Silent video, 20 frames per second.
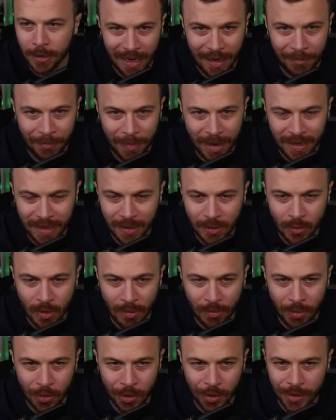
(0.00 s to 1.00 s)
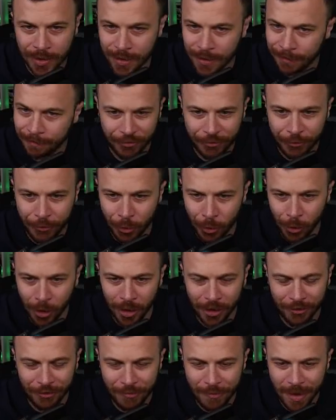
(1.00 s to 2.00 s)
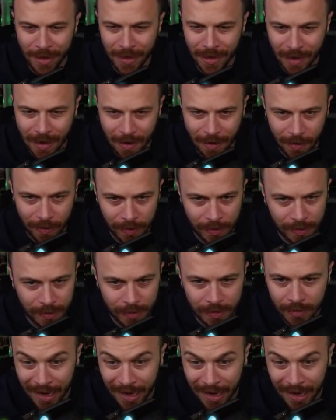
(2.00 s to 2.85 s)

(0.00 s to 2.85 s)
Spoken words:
A meta squad, boys. Full of meta cards.